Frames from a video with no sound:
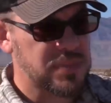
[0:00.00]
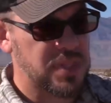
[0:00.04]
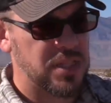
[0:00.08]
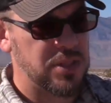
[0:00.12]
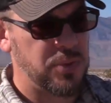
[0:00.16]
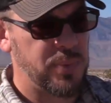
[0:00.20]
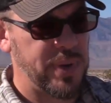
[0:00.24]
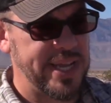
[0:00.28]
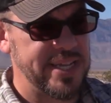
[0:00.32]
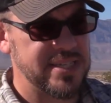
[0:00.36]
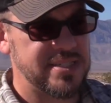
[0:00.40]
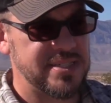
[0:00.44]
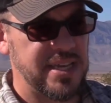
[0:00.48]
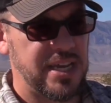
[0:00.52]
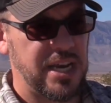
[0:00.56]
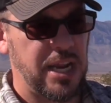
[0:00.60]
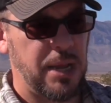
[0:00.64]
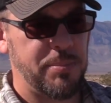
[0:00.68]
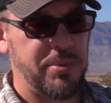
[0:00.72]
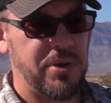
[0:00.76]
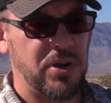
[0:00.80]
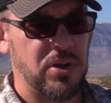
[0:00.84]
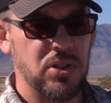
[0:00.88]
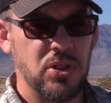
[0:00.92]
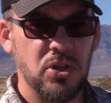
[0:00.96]
The way it's set
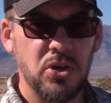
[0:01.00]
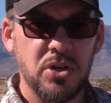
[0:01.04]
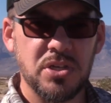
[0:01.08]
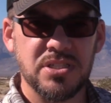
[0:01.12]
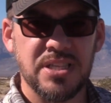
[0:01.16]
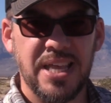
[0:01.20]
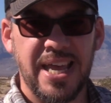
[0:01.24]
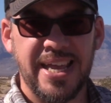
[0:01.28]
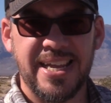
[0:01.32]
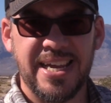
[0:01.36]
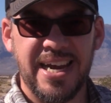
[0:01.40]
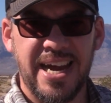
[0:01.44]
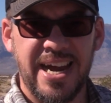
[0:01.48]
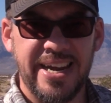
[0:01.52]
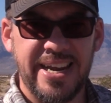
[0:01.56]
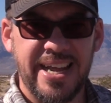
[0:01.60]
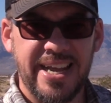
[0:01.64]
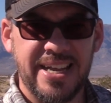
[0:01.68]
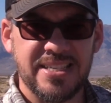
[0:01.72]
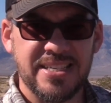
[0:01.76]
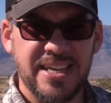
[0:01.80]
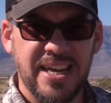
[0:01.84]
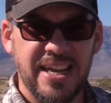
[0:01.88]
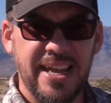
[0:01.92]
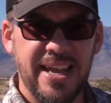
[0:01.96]
up here, it looks like
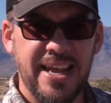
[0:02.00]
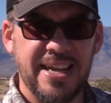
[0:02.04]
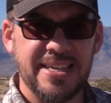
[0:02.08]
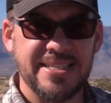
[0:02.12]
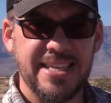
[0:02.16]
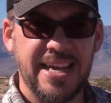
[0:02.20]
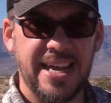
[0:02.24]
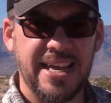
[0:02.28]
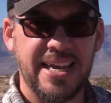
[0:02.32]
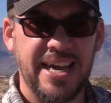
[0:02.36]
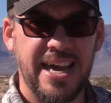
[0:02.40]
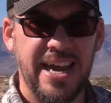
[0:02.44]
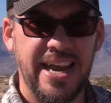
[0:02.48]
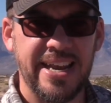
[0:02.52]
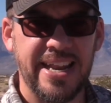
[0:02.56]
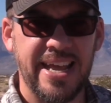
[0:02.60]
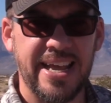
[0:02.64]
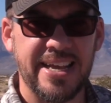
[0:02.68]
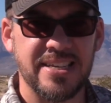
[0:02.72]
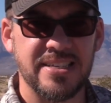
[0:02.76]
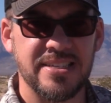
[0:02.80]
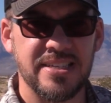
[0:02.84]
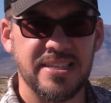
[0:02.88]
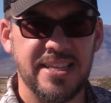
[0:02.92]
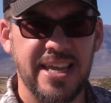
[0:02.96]
Kydex, kind of has that
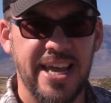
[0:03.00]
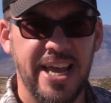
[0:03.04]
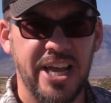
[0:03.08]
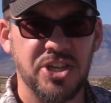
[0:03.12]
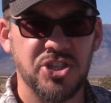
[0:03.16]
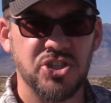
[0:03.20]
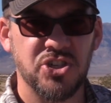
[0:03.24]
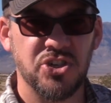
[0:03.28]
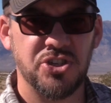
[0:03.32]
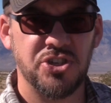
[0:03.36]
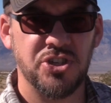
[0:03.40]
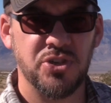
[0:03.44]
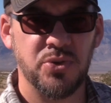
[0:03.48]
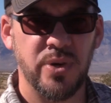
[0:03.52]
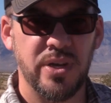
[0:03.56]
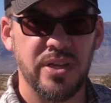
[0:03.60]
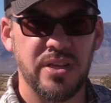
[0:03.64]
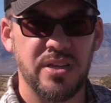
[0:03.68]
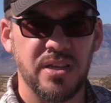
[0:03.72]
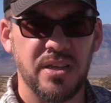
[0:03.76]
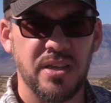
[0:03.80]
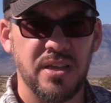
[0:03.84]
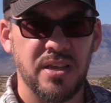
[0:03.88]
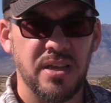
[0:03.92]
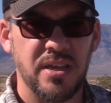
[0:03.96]
Kydex texture to
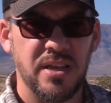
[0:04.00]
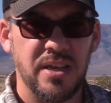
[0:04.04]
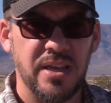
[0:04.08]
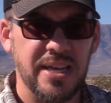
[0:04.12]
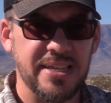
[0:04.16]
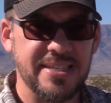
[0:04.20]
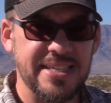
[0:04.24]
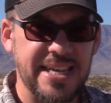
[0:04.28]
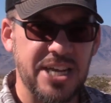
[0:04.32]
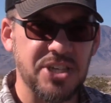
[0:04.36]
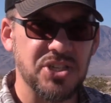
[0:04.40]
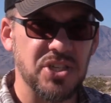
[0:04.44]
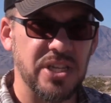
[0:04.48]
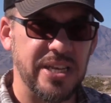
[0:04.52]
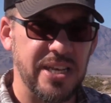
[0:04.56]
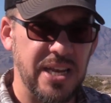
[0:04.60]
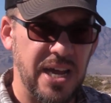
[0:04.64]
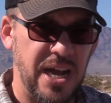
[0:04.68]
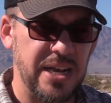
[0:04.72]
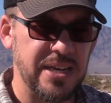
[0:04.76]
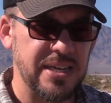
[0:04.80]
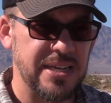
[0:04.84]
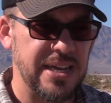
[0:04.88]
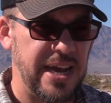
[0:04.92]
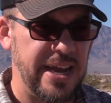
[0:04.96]
it. It's actually
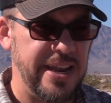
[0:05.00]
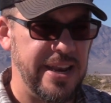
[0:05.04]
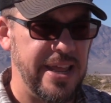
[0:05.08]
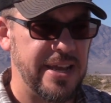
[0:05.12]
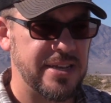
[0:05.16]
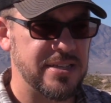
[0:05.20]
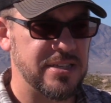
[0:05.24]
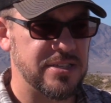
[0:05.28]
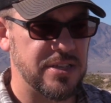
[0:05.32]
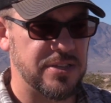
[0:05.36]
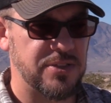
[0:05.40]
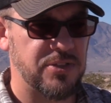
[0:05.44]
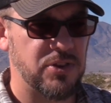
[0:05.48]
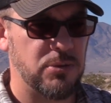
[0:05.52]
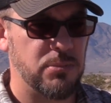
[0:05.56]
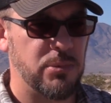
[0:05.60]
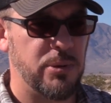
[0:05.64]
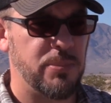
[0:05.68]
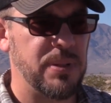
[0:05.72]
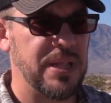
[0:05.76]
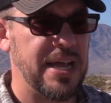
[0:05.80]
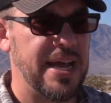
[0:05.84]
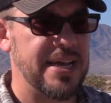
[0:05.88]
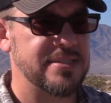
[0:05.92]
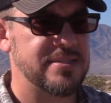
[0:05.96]
not Kydex, it's a
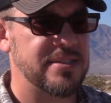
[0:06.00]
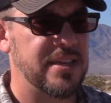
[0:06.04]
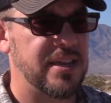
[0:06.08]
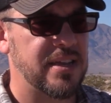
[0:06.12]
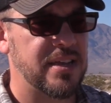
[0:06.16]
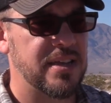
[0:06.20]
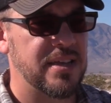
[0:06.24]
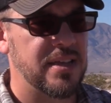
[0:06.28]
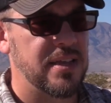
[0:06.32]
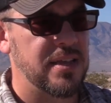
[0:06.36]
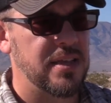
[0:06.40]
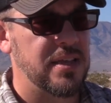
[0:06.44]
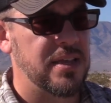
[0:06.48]
thermoplastic.